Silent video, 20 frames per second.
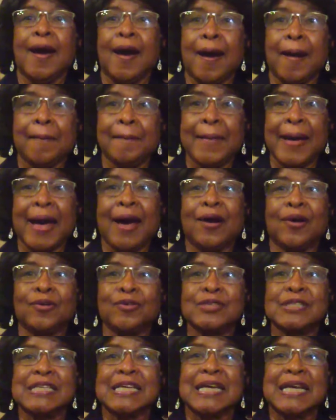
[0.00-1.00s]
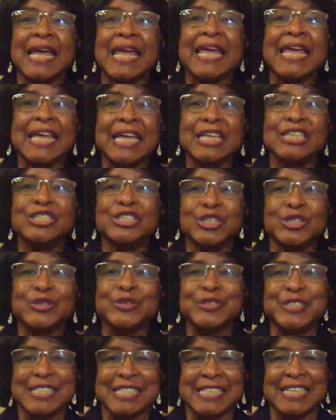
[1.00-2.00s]
about in
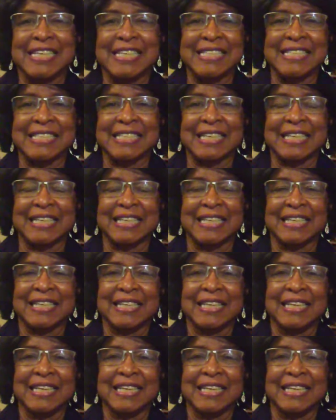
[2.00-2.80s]
due season